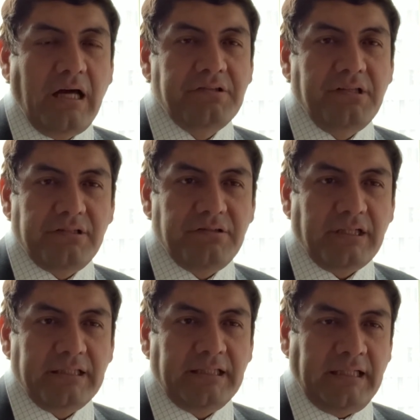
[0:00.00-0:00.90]
Assistant
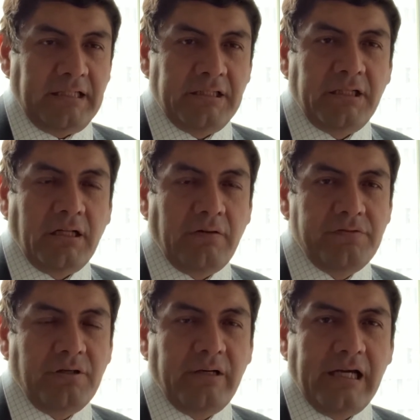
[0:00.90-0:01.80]
Secretary General of
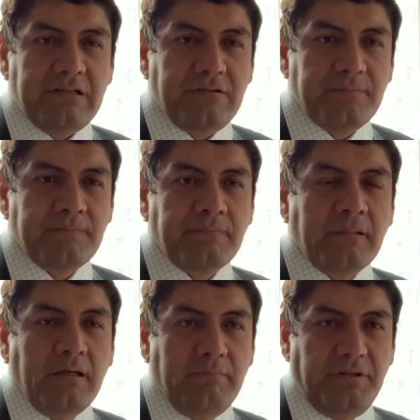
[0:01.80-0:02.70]
the OAS,
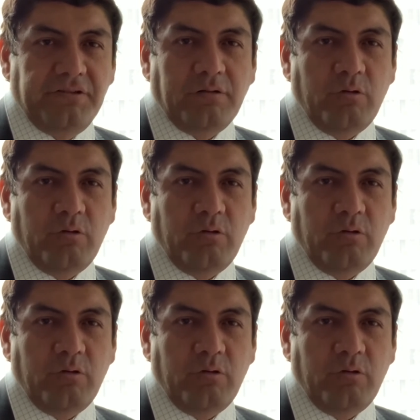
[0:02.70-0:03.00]
Mr.